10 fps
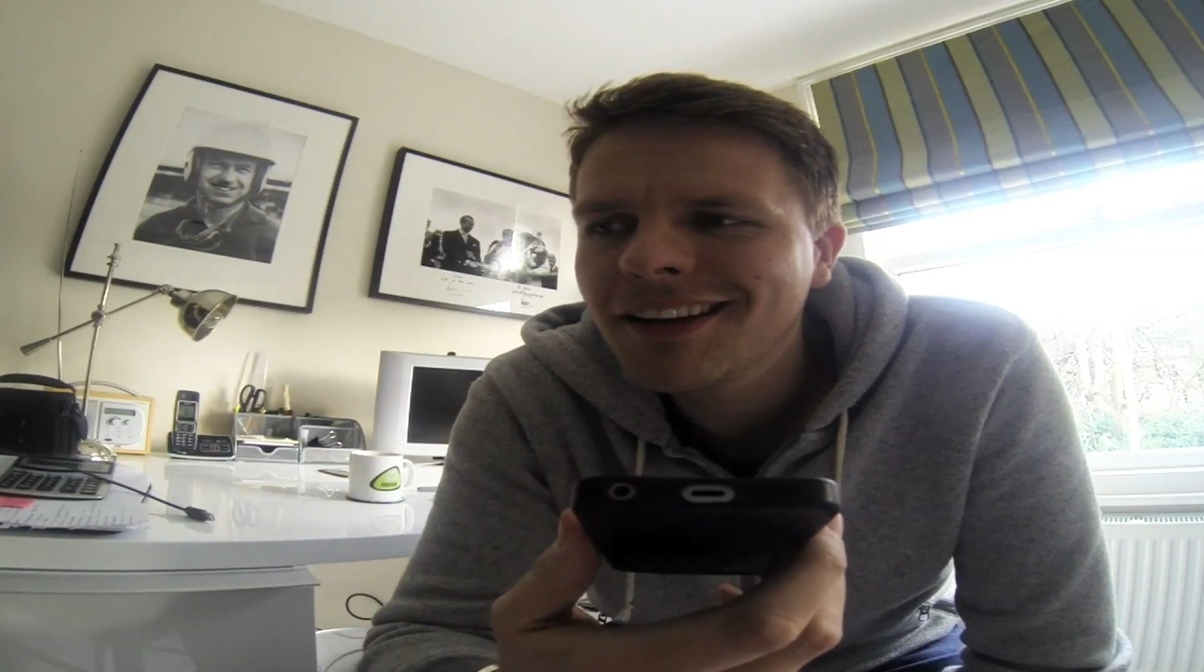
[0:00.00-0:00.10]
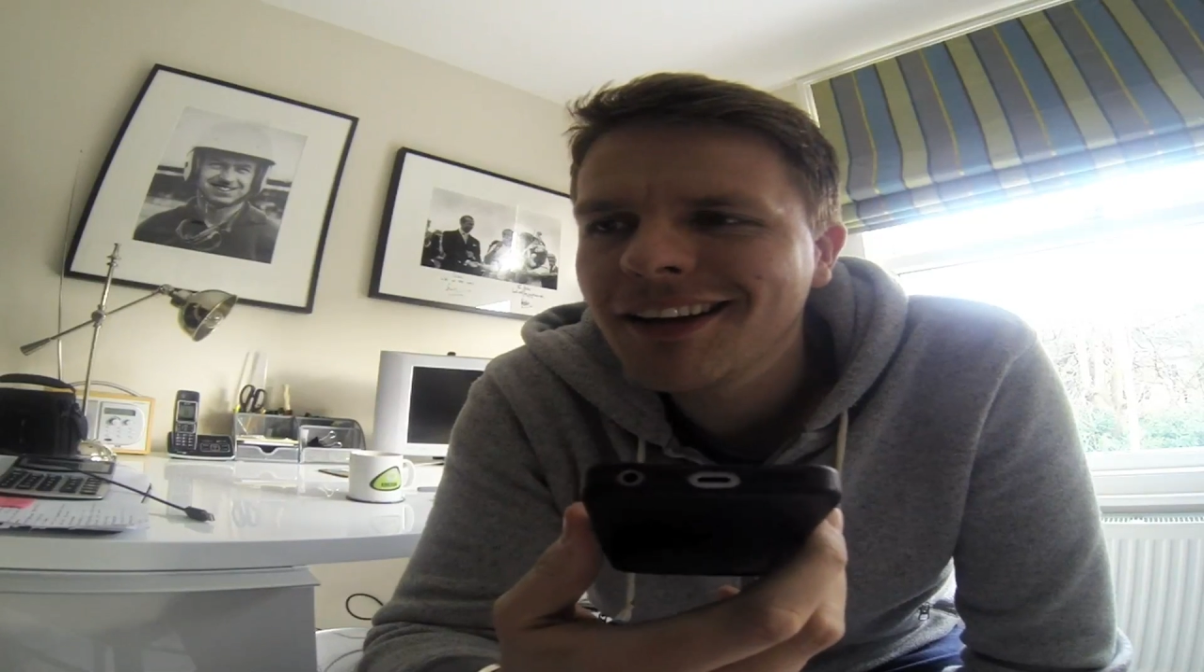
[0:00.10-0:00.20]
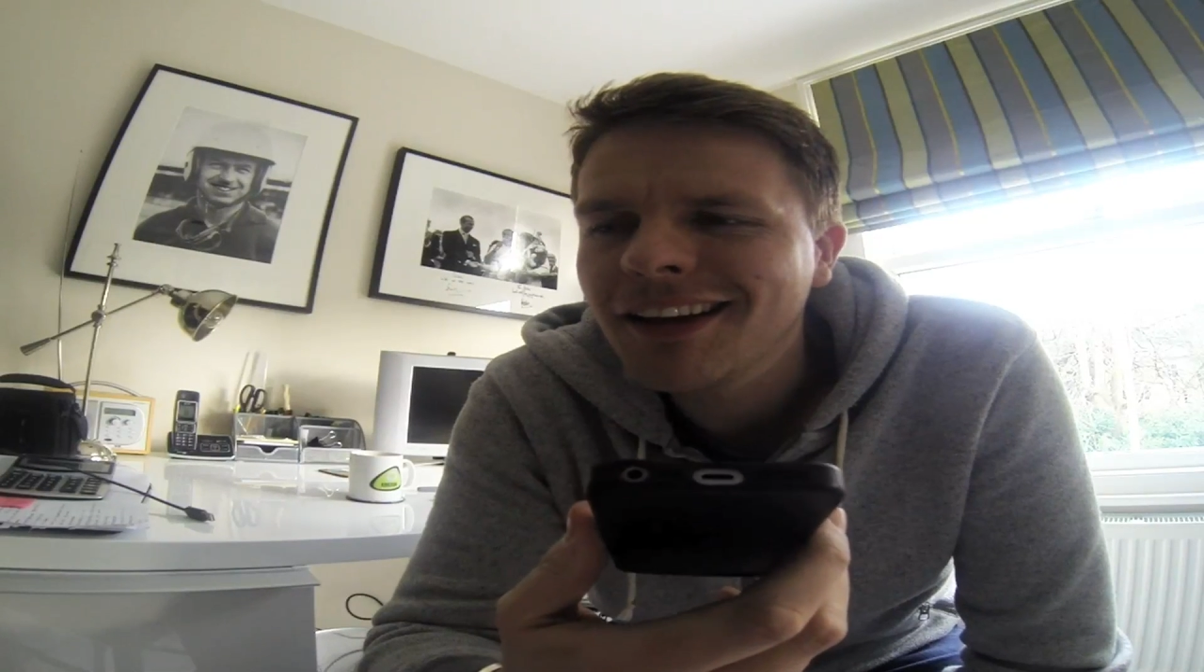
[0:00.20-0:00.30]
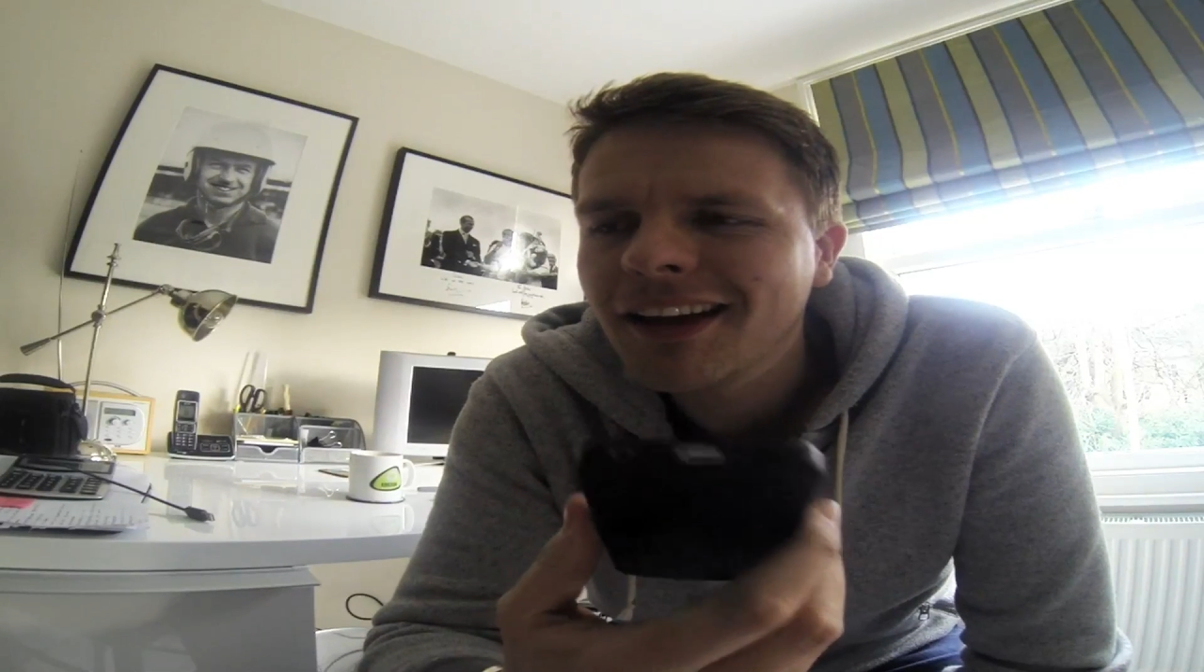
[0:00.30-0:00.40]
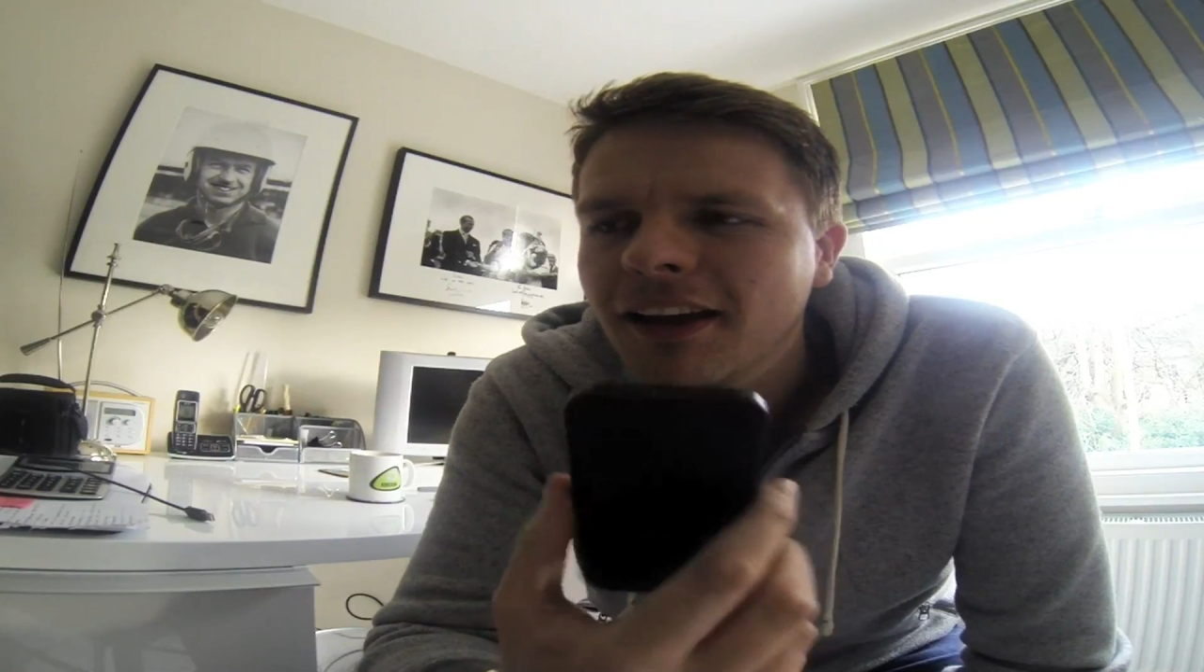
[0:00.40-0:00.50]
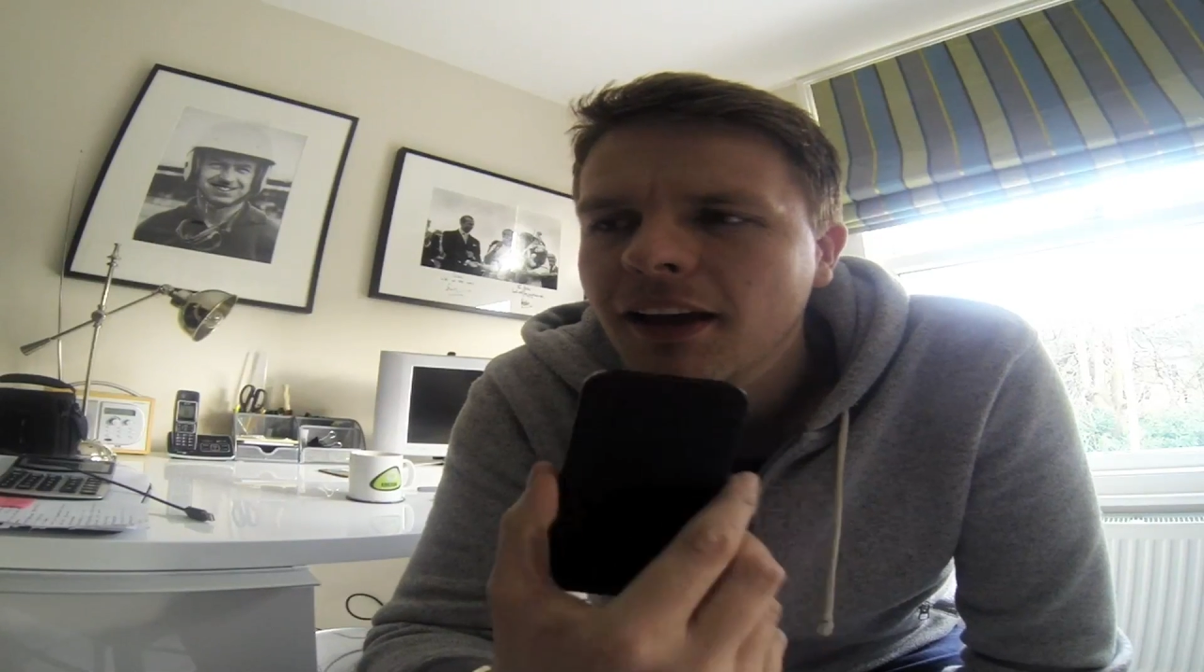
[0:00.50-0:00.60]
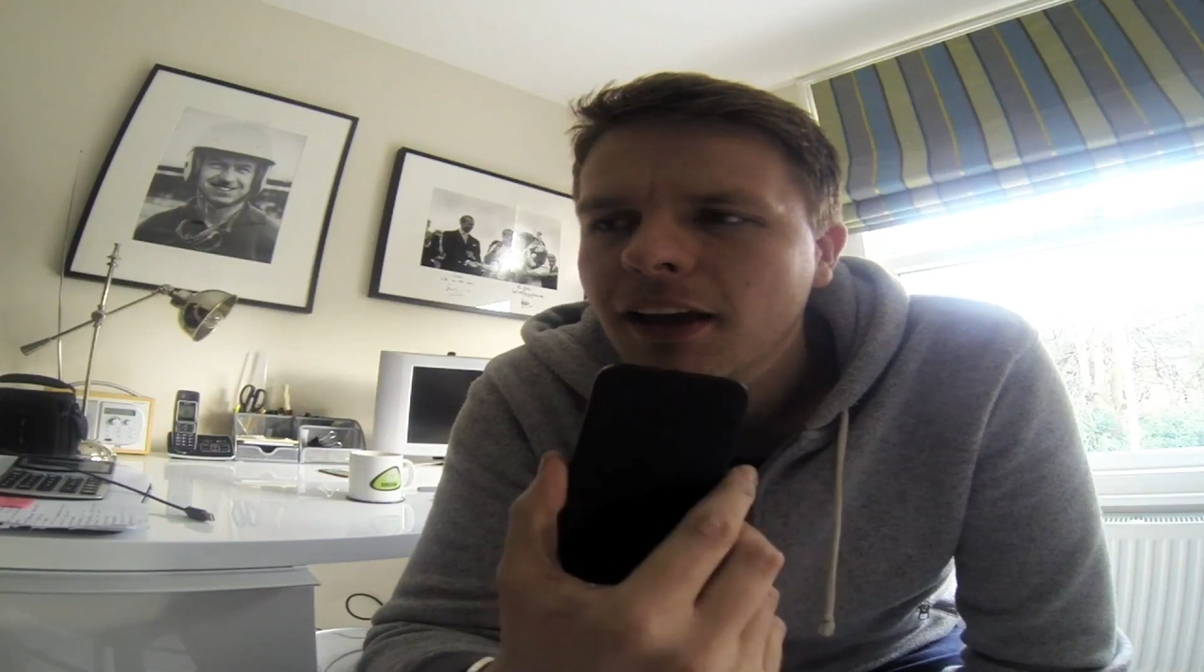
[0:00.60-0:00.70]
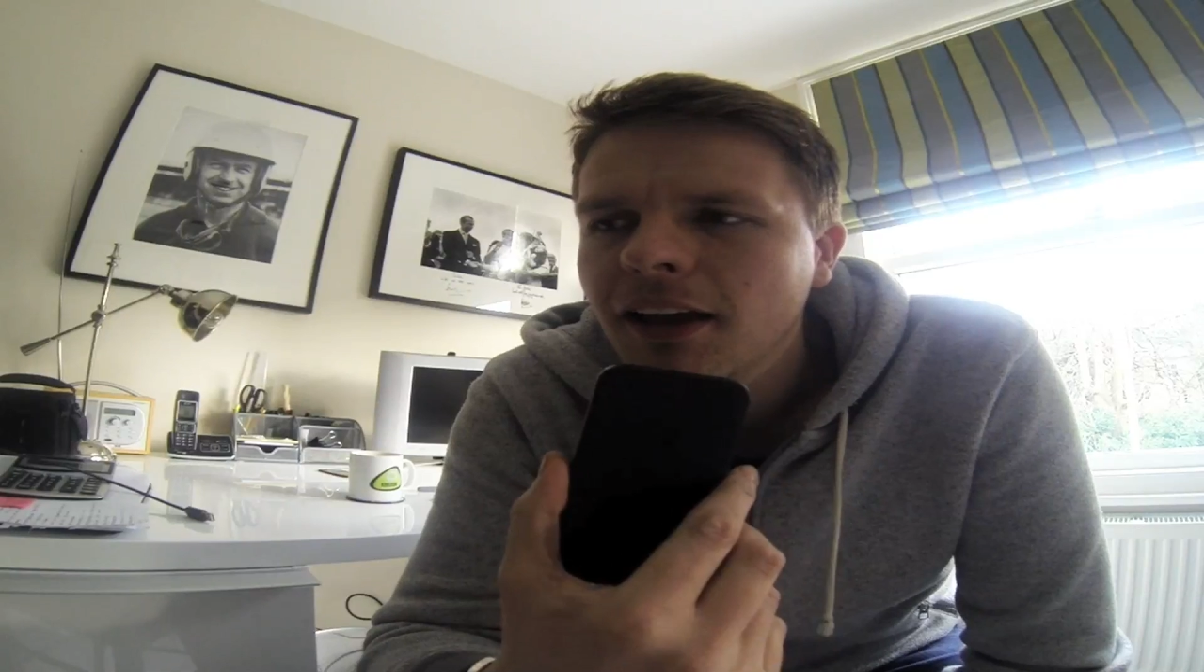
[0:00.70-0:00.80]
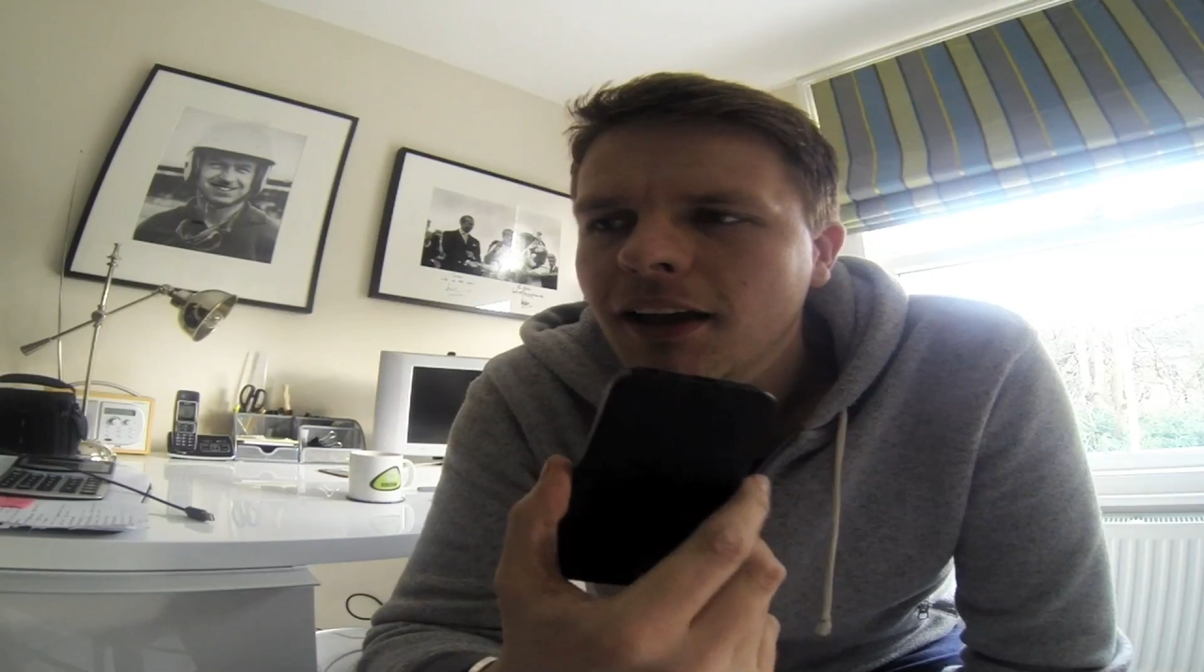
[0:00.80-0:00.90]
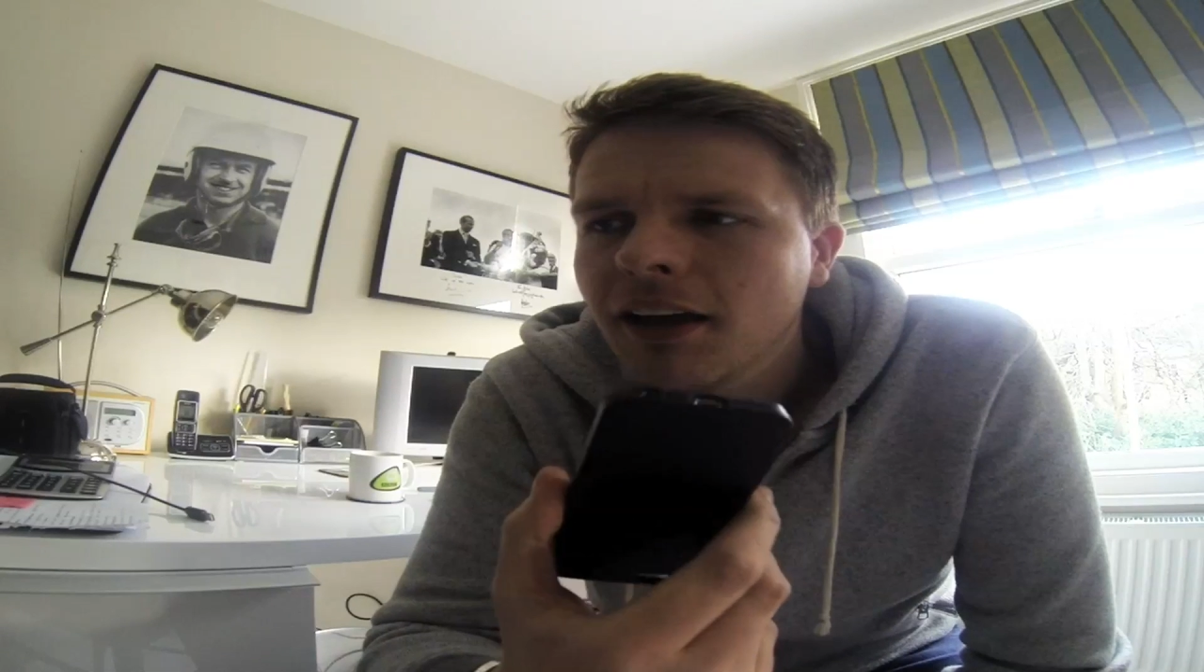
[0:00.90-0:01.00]
Yeah,
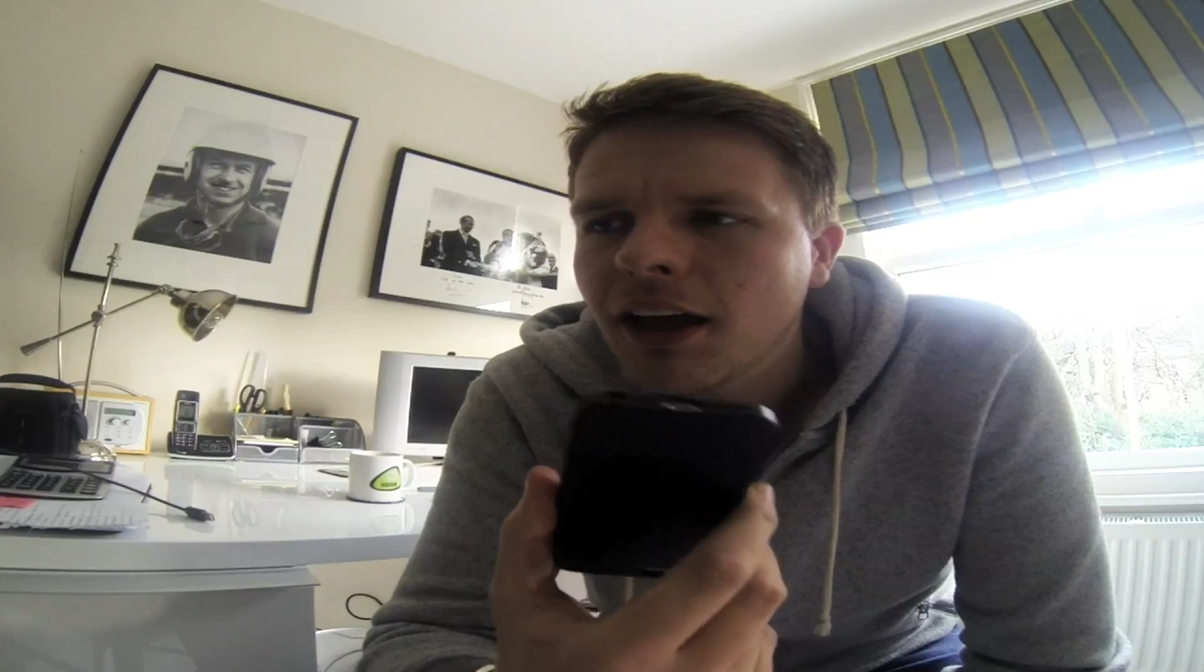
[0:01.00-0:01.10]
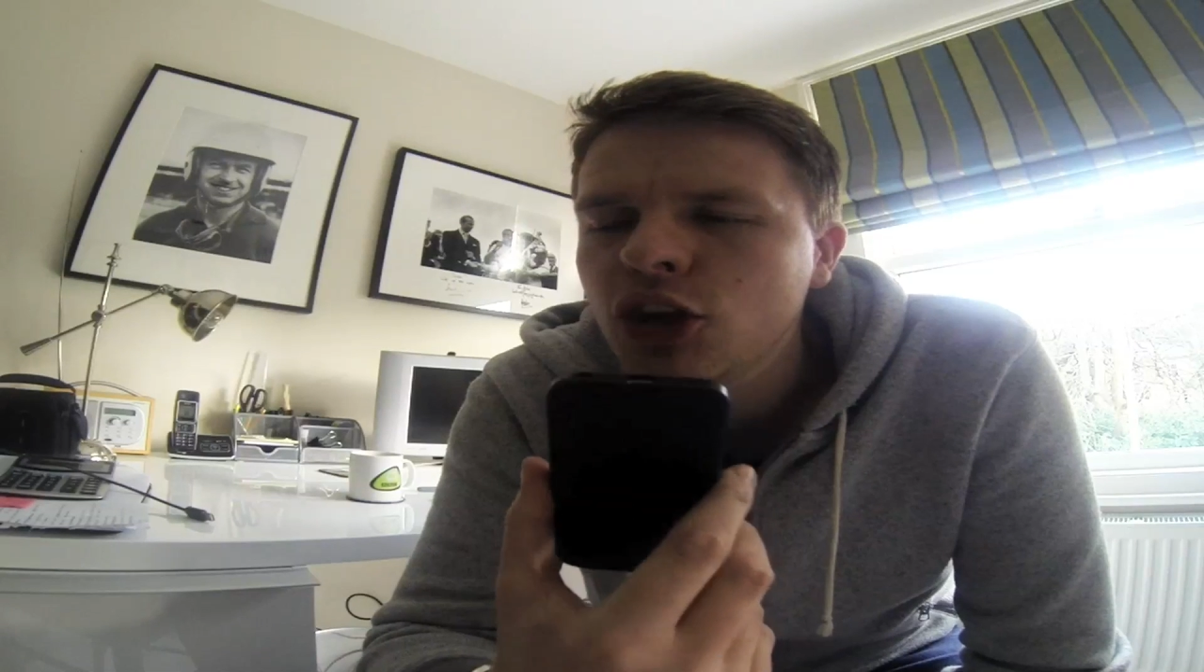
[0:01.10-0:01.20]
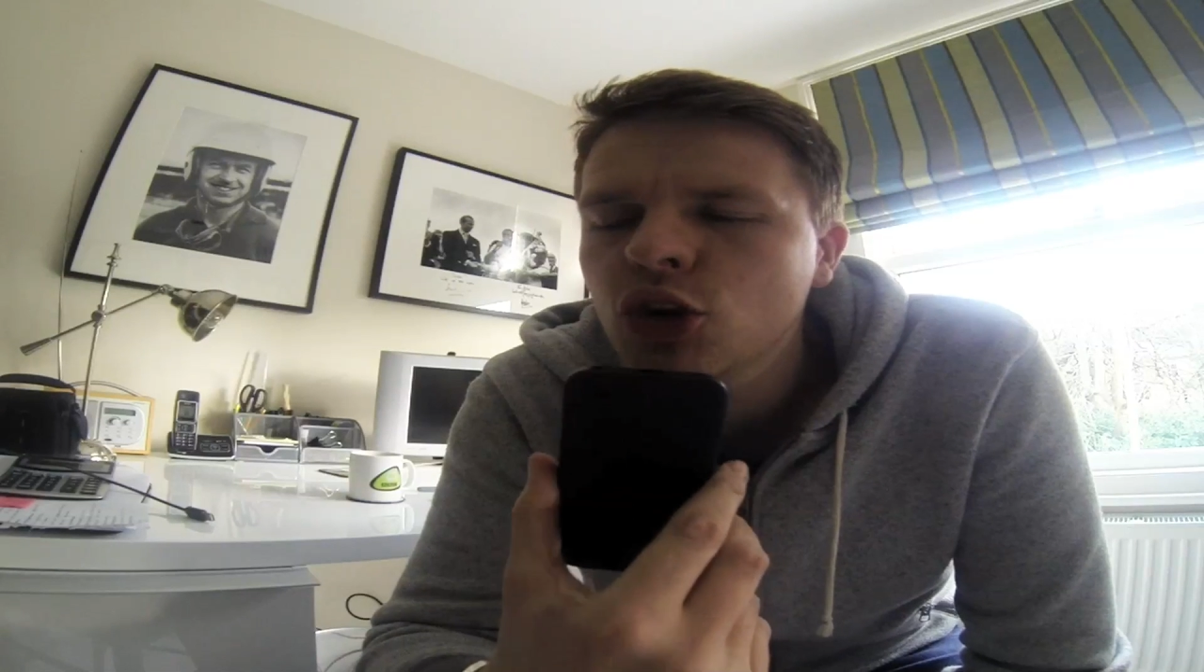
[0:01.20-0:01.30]
and